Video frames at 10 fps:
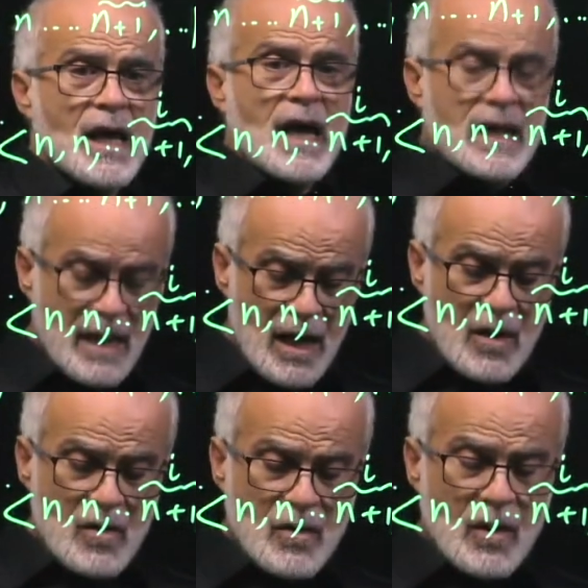And
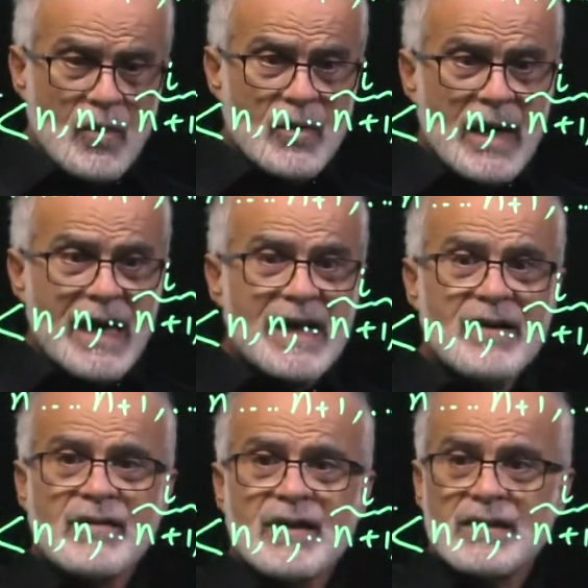now we
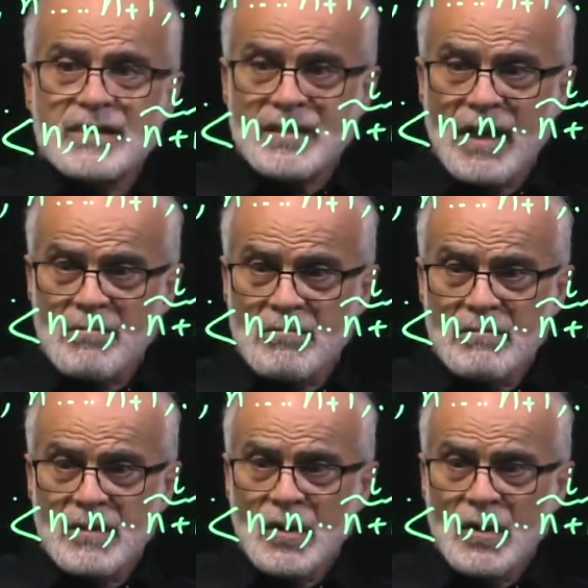have the sum